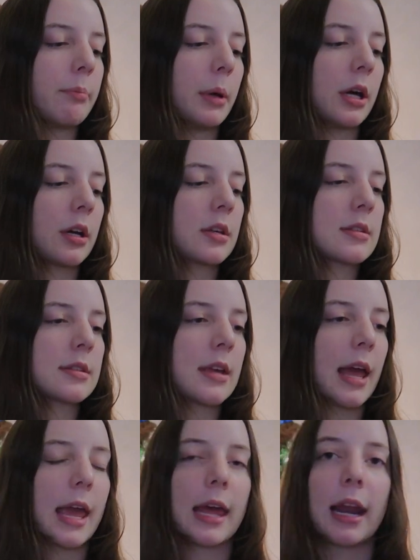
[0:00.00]
Books
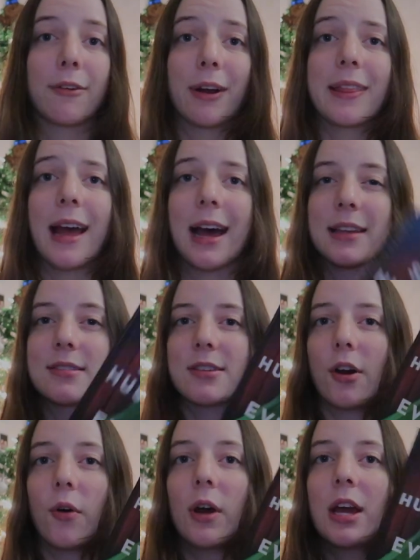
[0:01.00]
and I read that.
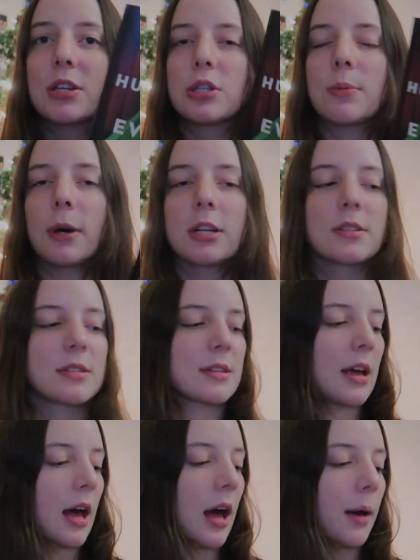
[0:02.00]
So two books,
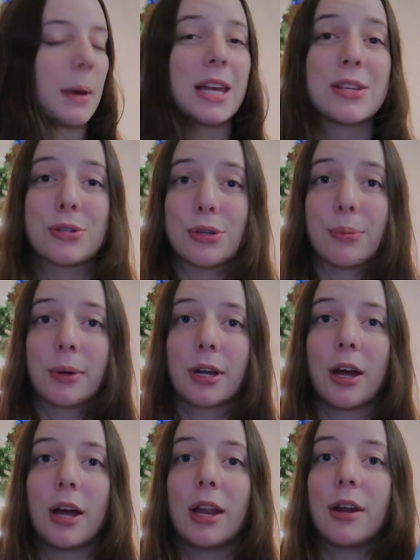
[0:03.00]
super
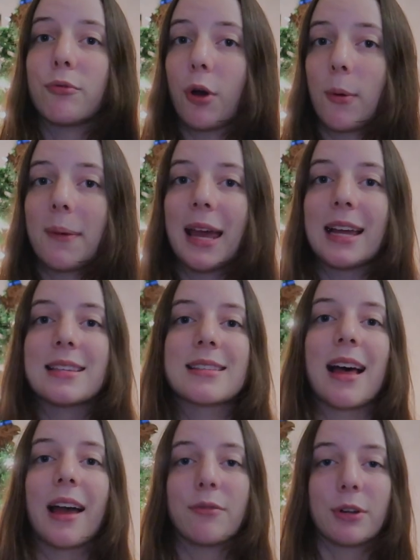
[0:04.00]
good romance,
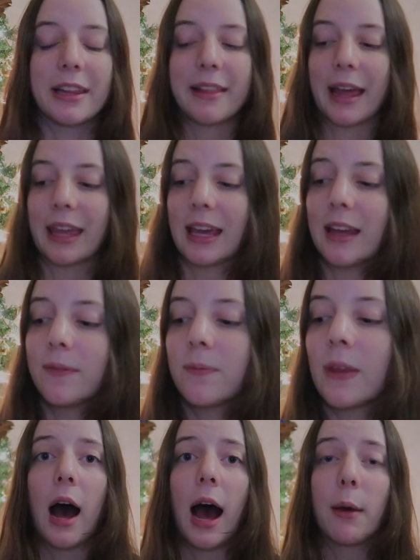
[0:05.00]
I really like it.
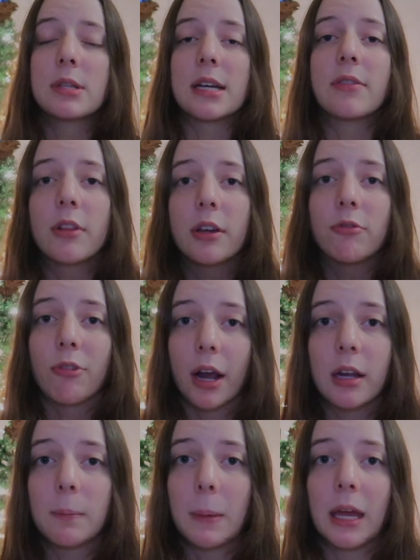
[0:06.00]
I would definitely
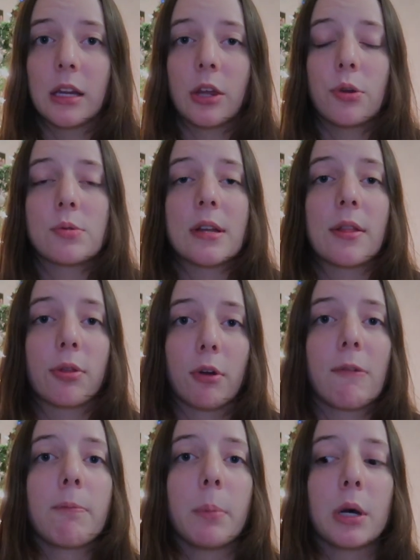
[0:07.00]
recommend using
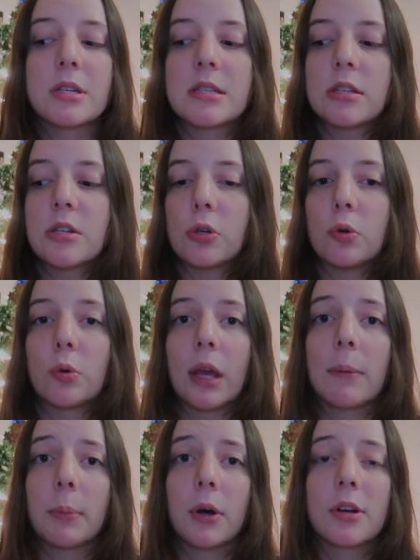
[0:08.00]
Thrift Books to
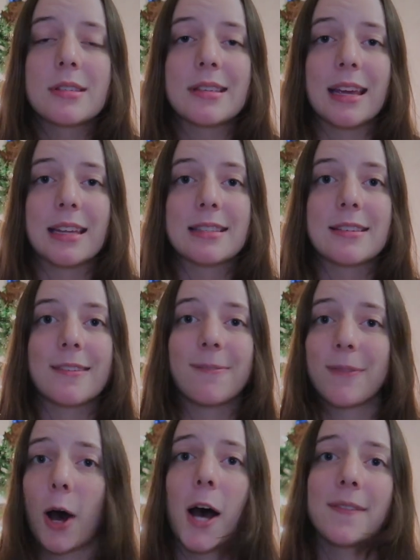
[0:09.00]
get books. It's
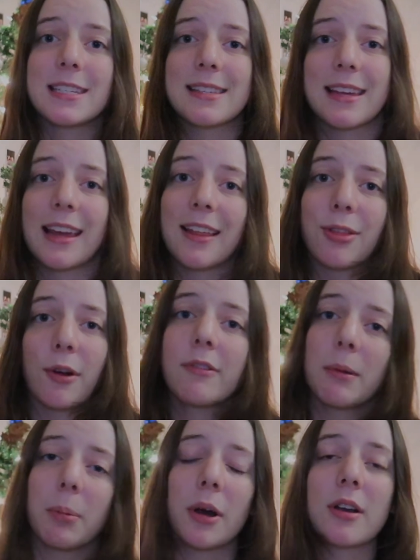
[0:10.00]
obviously
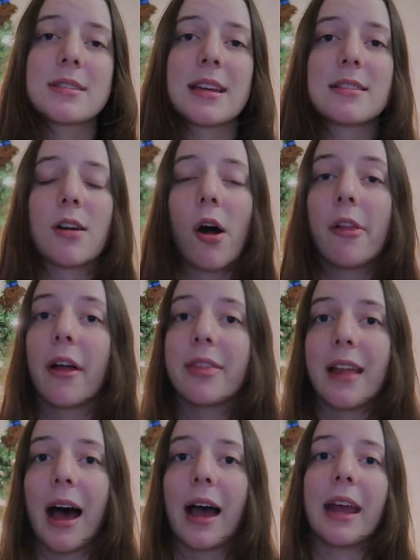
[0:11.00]
thrifted books, it's all
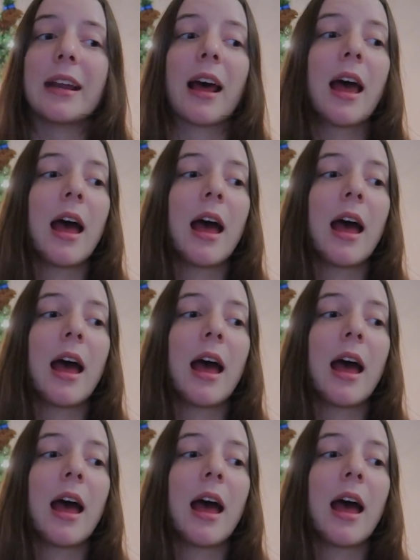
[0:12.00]
online.